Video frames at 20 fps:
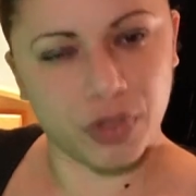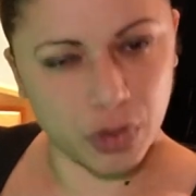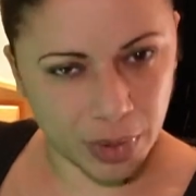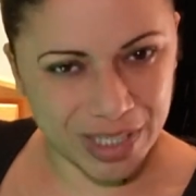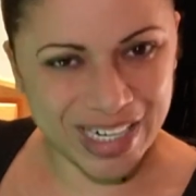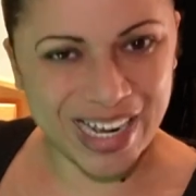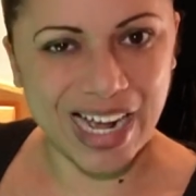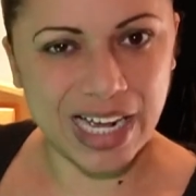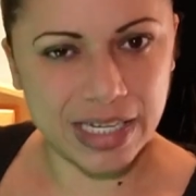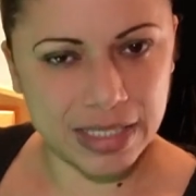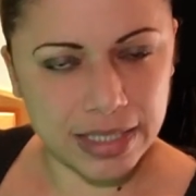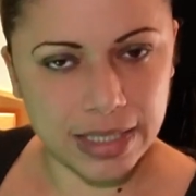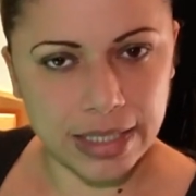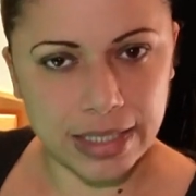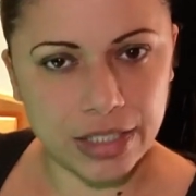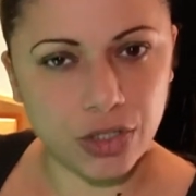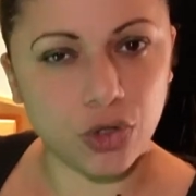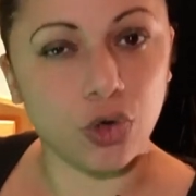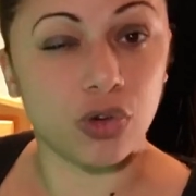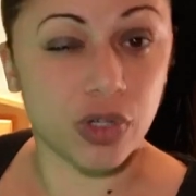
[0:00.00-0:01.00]
so an
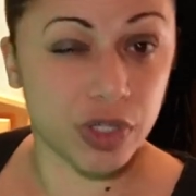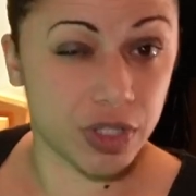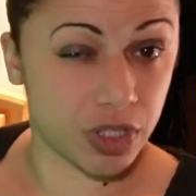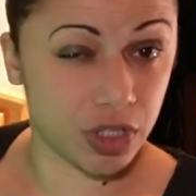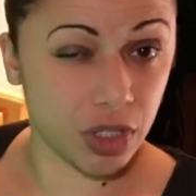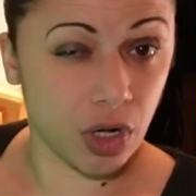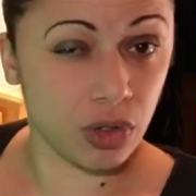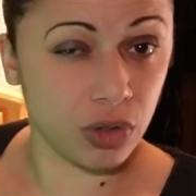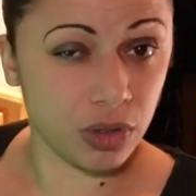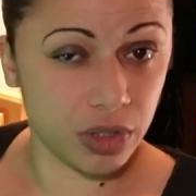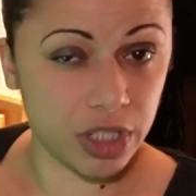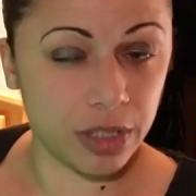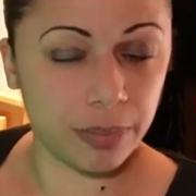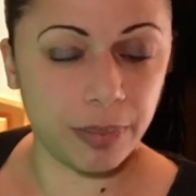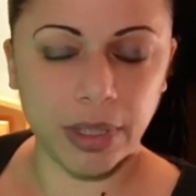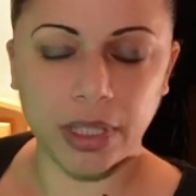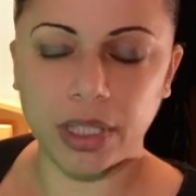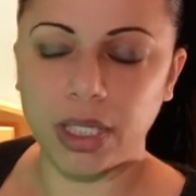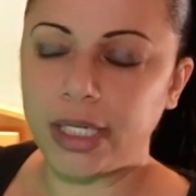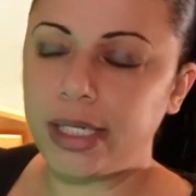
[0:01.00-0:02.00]
acid or a salt
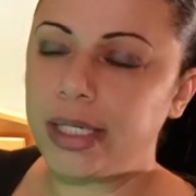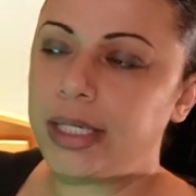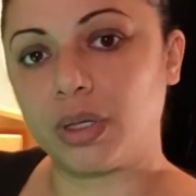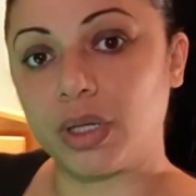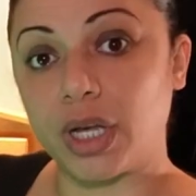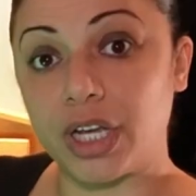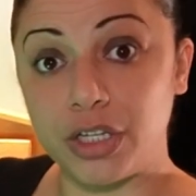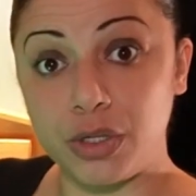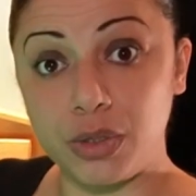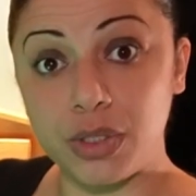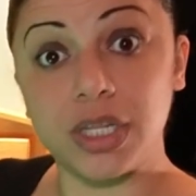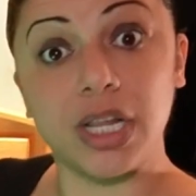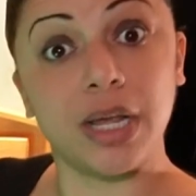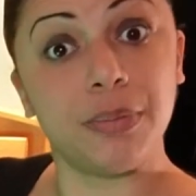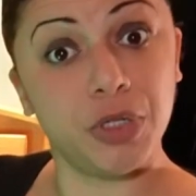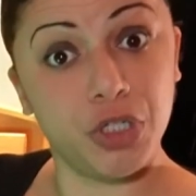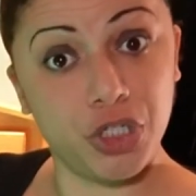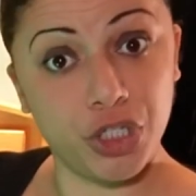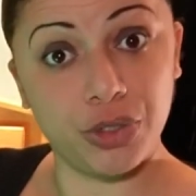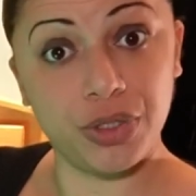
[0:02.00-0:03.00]
typically. I used
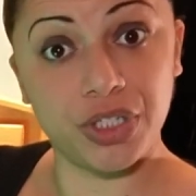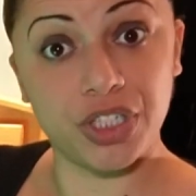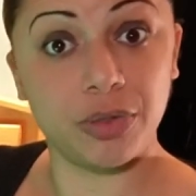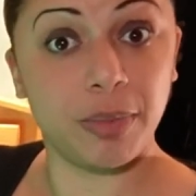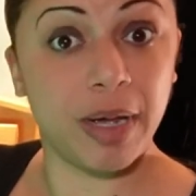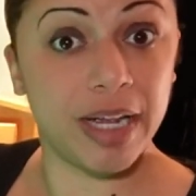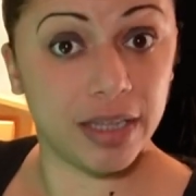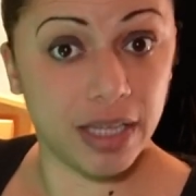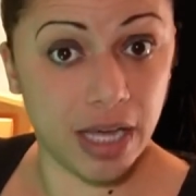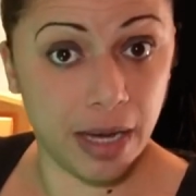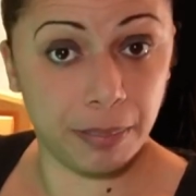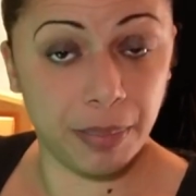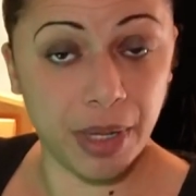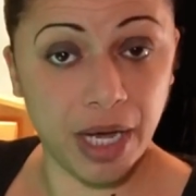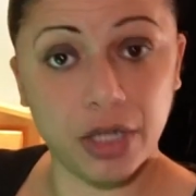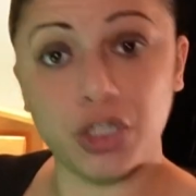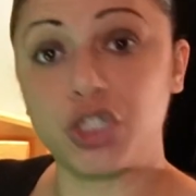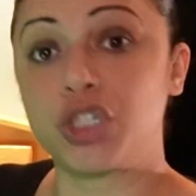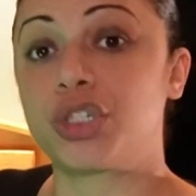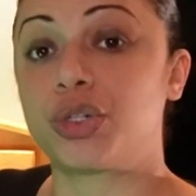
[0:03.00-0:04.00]
lemon juice to make that
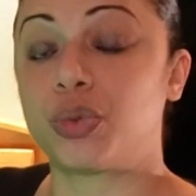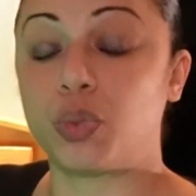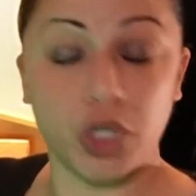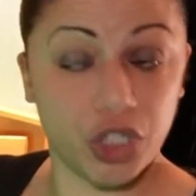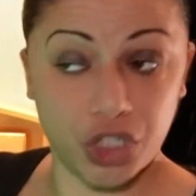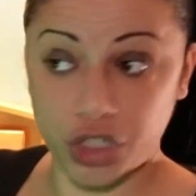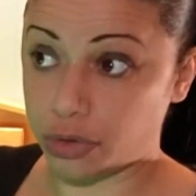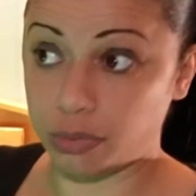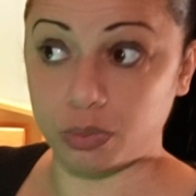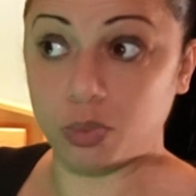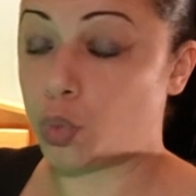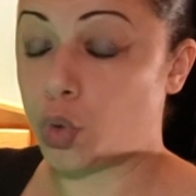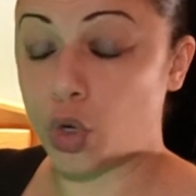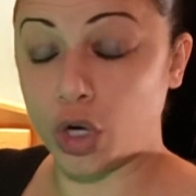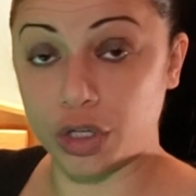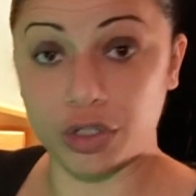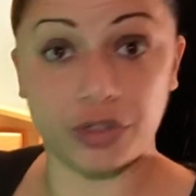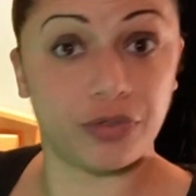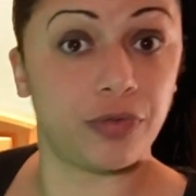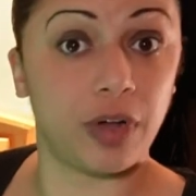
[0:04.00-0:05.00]
batch, which
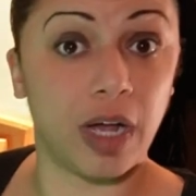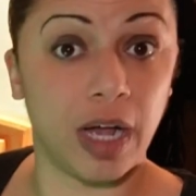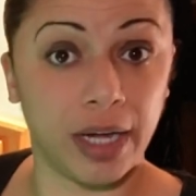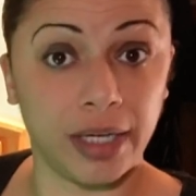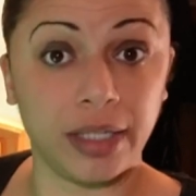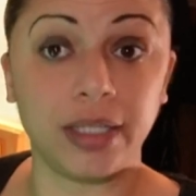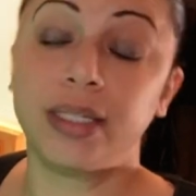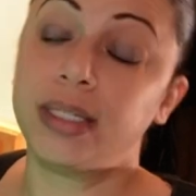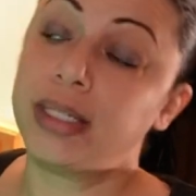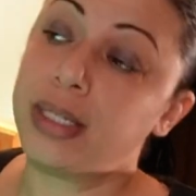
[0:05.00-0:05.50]
worked fine.